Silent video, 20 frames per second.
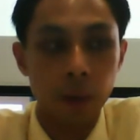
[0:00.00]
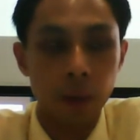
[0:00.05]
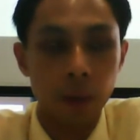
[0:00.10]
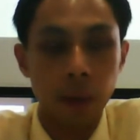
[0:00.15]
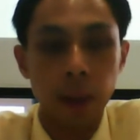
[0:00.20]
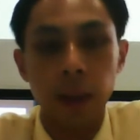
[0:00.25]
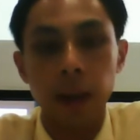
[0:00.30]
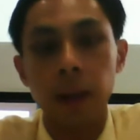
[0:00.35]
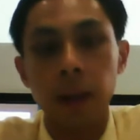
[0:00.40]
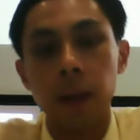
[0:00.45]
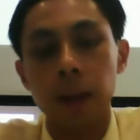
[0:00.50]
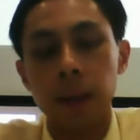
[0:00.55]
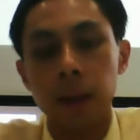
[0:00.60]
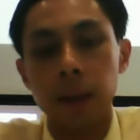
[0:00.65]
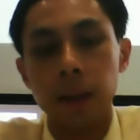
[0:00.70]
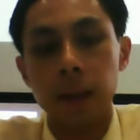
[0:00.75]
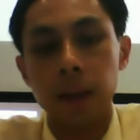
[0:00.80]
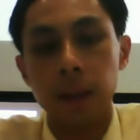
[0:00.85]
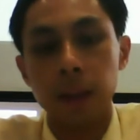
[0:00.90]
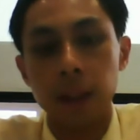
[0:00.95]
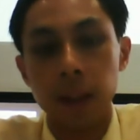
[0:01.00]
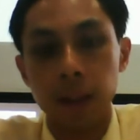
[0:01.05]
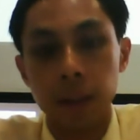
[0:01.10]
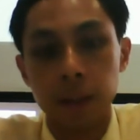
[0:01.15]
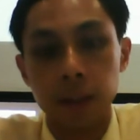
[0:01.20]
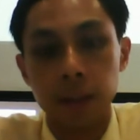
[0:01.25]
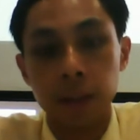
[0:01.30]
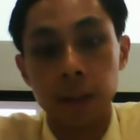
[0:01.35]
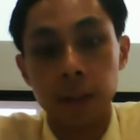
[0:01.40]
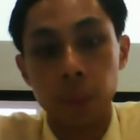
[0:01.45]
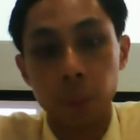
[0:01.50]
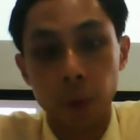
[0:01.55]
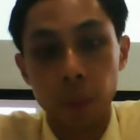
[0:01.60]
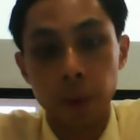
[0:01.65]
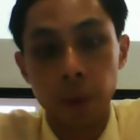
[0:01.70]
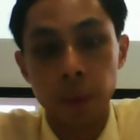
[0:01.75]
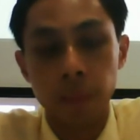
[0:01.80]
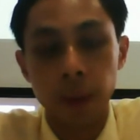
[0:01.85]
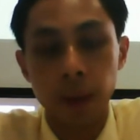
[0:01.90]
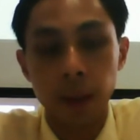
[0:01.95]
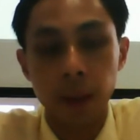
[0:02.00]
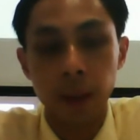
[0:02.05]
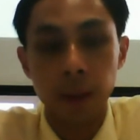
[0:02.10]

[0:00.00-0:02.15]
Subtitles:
that the itch is a problem